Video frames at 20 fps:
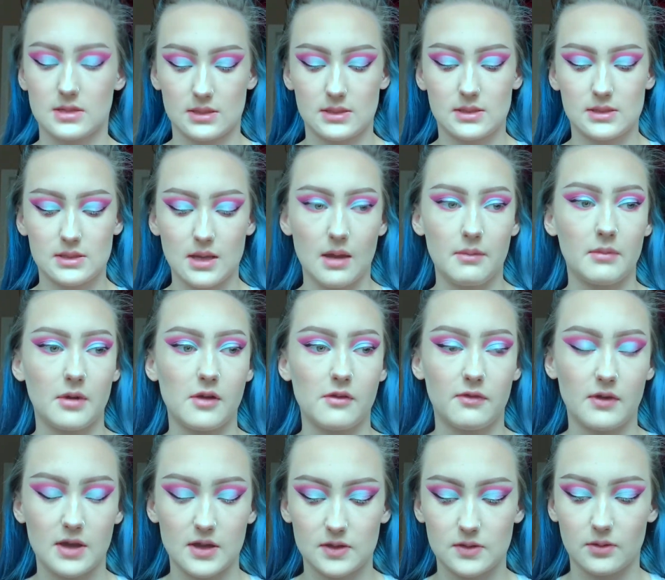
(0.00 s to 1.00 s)
set my
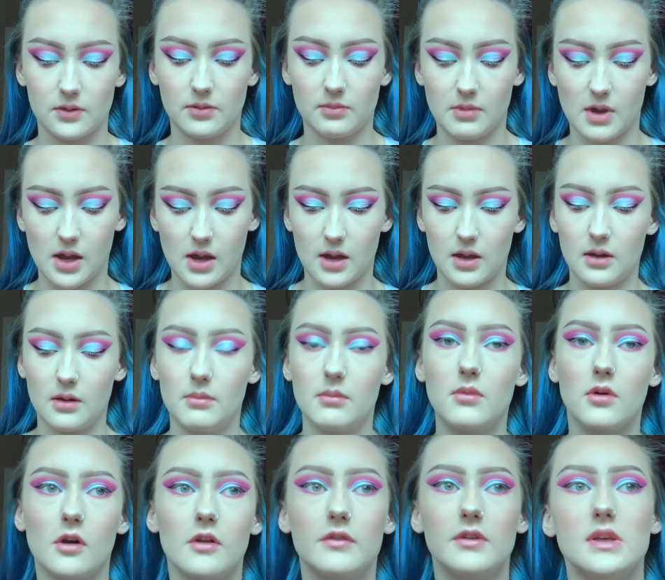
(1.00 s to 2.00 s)
face with my
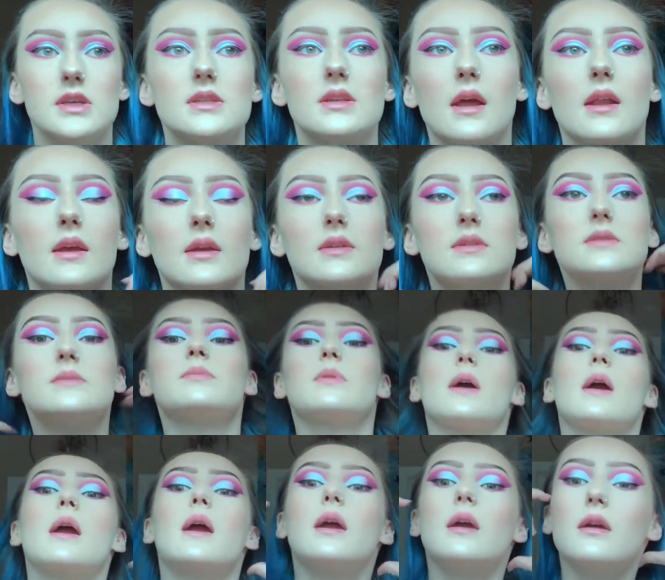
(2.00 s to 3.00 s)
Morphe setting
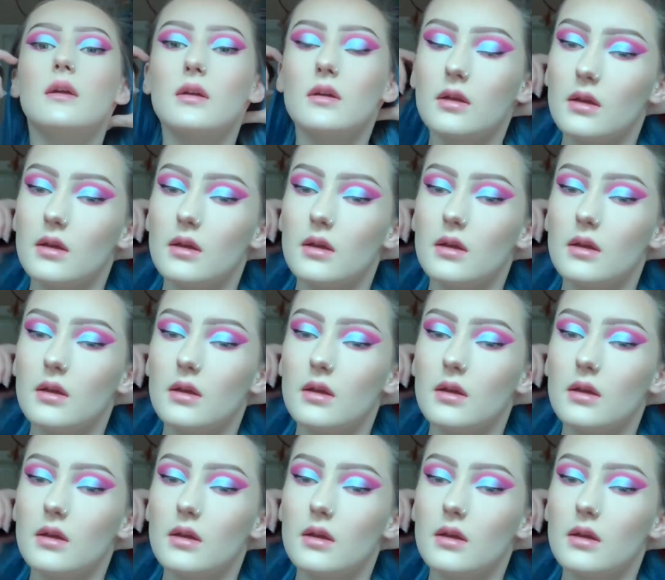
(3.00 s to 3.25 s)
spray.